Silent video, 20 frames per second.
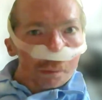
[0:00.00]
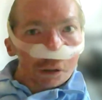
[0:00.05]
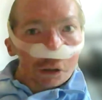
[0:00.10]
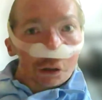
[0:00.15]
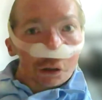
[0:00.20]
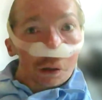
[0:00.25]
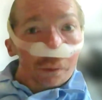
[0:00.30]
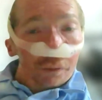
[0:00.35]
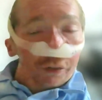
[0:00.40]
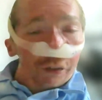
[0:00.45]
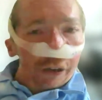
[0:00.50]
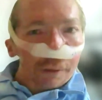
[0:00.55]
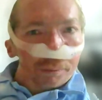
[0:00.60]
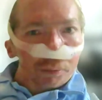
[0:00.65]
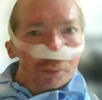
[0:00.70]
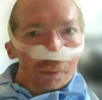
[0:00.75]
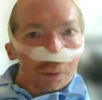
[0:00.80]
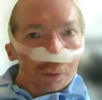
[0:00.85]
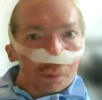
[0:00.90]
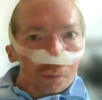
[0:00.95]
but obviously I
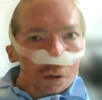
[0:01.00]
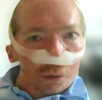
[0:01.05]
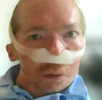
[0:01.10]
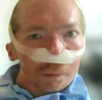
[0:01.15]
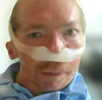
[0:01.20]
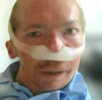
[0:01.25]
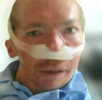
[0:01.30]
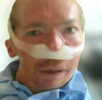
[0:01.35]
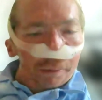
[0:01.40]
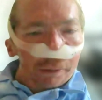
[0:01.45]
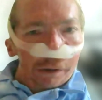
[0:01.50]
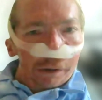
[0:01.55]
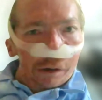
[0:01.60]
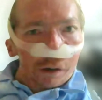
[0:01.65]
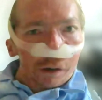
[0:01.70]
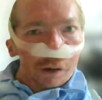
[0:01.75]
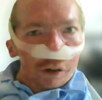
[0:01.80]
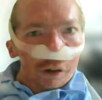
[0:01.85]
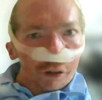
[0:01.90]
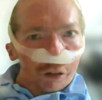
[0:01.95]
probably wouldn't be
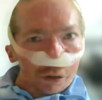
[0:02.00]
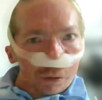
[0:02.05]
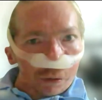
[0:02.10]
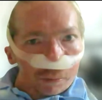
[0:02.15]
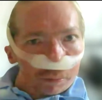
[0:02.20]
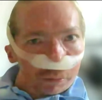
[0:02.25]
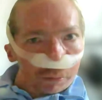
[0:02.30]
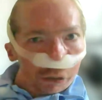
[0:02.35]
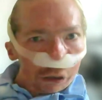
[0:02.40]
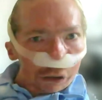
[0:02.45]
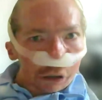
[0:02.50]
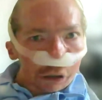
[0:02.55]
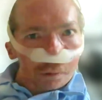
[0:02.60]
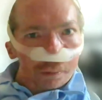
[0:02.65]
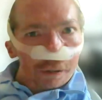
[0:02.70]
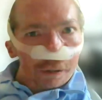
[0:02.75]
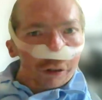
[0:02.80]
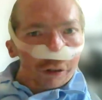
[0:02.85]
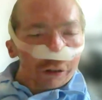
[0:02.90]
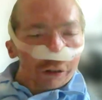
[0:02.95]
because
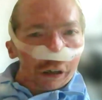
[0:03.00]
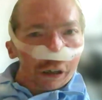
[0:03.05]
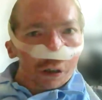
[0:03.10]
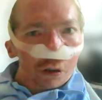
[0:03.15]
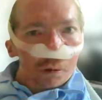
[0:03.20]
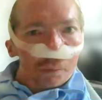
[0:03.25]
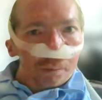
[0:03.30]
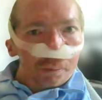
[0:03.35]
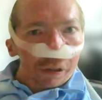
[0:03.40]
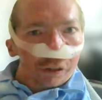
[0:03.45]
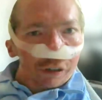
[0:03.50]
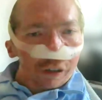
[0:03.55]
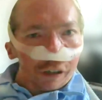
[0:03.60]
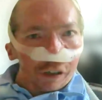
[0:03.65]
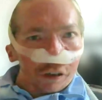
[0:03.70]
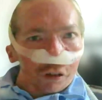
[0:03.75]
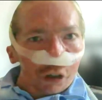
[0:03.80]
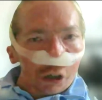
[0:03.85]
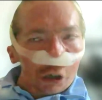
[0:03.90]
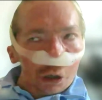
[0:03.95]
nobody is going to admit
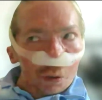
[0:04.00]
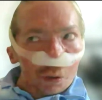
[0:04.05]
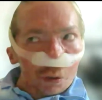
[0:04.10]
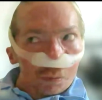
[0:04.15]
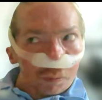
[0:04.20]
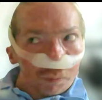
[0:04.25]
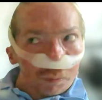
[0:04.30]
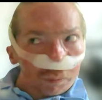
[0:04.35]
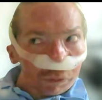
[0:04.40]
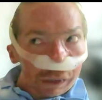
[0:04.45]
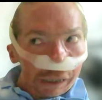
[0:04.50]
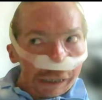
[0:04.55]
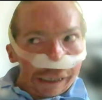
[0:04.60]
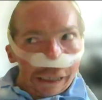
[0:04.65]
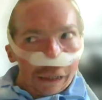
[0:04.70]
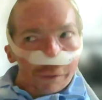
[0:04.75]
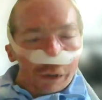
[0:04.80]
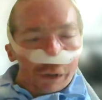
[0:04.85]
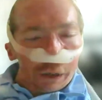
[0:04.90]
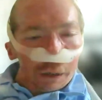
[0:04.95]
it. So,
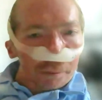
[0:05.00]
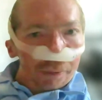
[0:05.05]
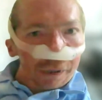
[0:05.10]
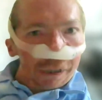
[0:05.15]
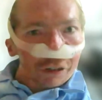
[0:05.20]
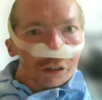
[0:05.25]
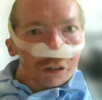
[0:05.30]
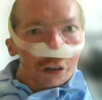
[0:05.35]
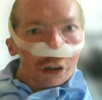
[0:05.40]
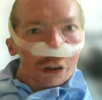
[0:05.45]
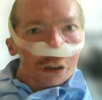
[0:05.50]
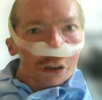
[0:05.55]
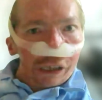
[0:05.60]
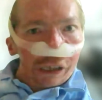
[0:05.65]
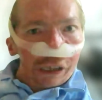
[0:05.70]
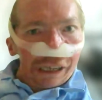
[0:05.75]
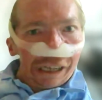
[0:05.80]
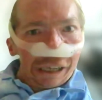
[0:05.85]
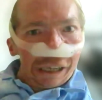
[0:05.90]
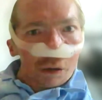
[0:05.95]
have I been turned
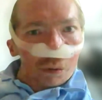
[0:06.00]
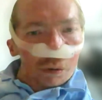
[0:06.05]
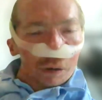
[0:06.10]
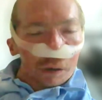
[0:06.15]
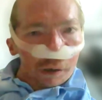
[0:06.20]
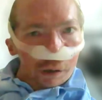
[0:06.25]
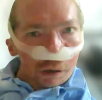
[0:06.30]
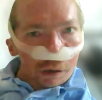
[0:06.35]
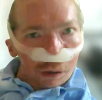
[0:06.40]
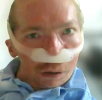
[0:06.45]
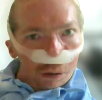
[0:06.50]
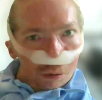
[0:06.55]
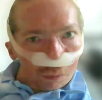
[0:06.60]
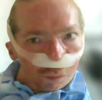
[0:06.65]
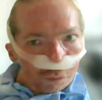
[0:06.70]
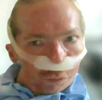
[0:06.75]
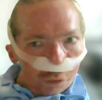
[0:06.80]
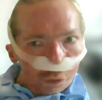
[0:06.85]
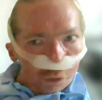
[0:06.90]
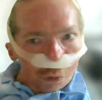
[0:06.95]
down
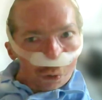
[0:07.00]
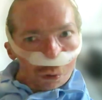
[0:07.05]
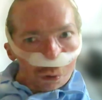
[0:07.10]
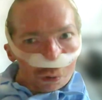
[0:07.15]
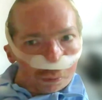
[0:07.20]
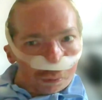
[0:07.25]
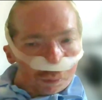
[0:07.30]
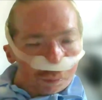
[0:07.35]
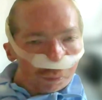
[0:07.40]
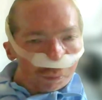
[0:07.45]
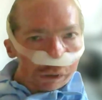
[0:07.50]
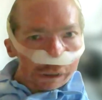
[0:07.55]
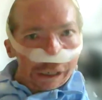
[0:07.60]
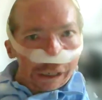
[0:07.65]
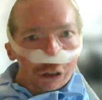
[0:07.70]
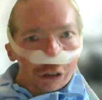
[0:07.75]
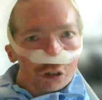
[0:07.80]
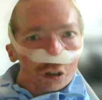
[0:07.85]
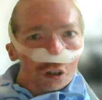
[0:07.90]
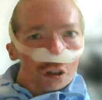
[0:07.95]
for
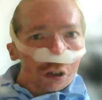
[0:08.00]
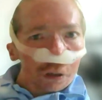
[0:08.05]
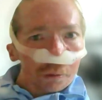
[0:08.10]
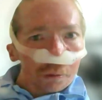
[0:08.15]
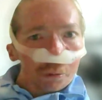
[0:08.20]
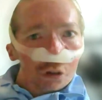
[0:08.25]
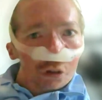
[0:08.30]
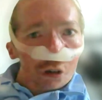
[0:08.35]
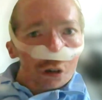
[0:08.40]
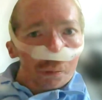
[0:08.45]
lectureship